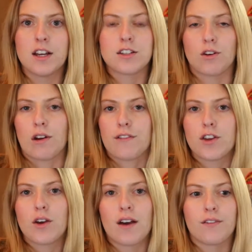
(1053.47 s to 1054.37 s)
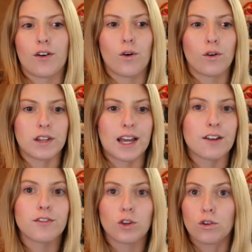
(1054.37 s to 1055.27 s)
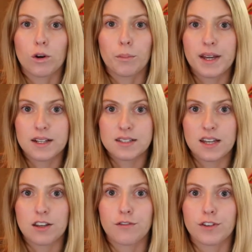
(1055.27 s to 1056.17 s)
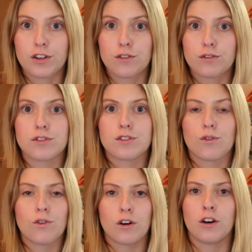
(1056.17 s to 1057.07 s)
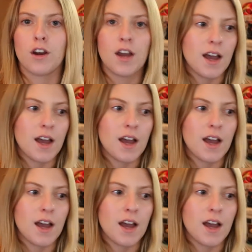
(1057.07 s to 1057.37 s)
So if you have old like floral picks that you've used, or